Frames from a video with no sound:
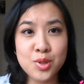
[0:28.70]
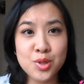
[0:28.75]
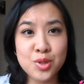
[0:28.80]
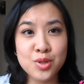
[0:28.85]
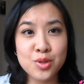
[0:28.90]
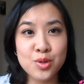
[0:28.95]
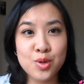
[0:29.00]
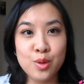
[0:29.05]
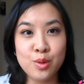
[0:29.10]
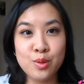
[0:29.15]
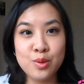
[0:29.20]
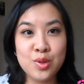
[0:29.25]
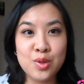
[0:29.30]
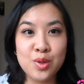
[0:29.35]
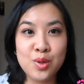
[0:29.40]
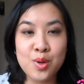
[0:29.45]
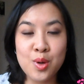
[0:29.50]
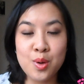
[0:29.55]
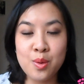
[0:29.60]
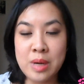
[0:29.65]
I'm just
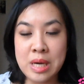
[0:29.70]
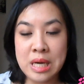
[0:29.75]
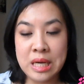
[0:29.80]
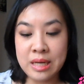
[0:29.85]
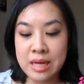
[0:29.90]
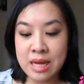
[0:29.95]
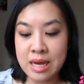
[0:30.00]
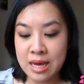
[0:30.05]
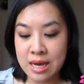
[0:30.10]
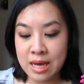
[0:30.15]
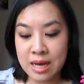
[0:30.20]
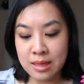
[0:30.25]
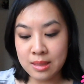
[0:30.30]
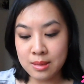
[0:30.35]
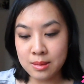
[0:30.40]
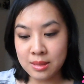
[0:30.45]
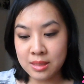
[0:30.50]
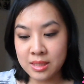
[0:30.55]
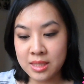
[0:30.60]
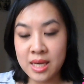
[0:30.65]
going to go in
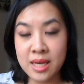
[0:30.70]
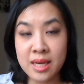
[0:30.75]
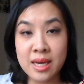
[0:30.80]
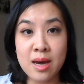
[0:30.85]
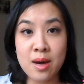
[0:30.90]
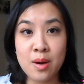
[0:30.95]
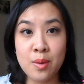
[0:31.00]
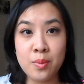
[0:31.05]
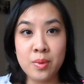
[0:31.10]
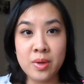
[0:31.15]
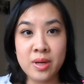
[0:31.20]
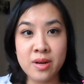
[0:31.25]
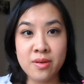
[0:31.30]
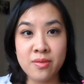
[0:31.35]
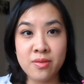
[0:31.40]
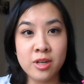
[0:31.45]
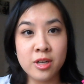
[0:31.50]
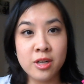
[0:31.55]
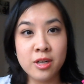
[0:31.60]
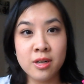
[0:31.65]
and take out
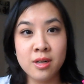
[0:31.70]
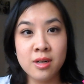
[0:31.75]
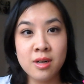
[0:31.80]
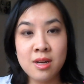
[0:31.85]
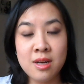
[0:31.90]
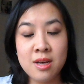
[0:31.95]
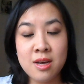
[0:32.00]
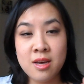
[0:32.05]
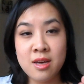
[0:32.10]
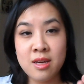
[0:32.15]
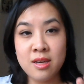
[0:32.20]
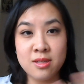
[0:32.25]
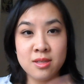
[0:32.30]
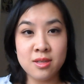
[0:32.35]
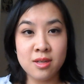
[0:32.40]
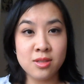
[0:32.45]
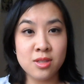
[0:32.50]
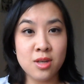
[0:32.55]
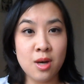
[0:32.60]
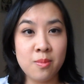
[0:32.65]
whatever
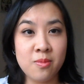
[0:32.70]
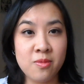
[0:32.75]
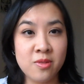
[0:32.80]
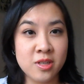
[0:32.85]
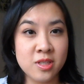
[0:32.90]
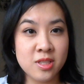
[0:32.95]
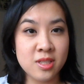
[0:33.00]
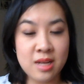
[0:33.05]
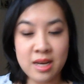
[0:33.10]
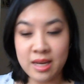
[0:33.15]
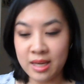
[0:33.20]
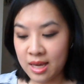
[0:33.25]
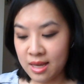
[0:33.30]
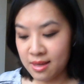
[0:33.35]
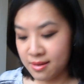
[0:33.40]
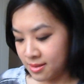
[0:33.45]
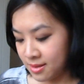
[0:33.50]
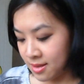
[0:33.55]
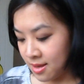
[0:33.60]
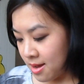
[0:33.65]
is on top first, I
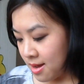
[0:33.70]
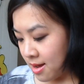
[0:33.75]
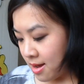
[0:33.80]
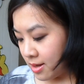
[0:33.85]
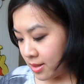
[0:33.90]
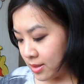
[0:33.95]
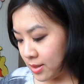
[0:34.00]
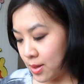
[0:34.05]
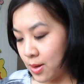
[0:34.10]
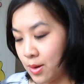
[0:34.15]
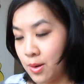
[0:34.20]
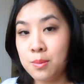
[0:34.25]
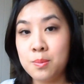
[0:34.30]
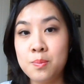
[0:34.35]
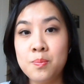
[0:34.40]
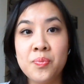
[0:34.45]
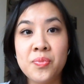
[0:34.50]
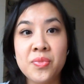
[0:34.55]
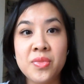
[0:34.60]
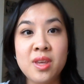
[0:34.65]
guess.
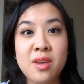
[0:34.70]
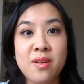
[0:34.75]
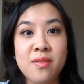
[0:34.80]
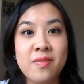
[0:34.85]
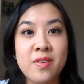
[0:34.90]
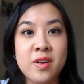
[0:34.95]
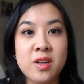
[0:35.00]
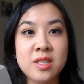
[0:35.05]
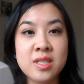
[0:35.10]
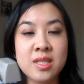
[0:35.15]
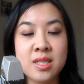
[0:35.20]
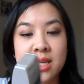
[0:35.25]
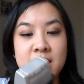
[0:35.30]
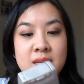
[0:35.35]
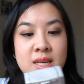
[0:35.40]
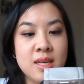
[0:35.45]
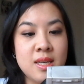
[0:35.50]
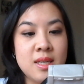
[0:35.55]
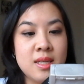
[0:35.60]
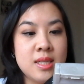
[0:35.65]
So the
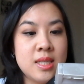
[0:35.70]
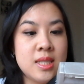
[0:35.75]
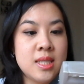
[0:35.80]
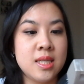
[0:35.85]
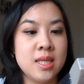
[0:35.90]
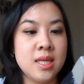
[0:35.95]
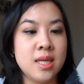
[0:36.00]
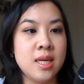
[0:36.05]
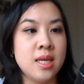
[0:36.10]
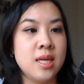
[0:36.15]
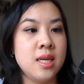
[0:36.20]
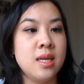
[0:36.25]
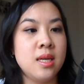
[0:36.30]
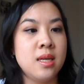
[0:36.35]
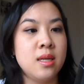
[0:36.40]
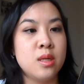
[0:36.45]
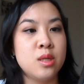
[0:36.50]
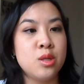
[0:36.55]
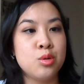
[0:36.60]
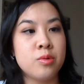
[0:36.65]
first is
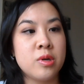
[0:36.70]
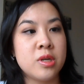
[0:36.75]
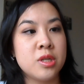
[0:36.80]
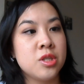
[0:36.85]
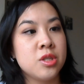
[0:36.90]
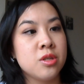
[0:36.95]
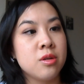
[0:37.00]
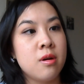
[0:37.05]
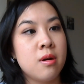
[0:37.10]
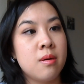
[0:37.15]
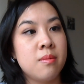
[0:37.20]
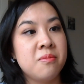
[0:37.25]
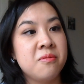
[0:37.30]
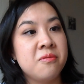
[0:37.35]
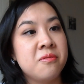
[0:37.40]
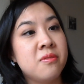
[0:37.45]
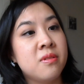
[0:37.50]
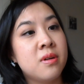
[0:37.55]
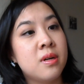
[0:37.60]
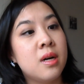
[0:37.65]
the
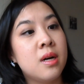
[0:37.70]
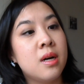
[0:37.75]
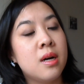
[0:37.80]
Schwarzkopf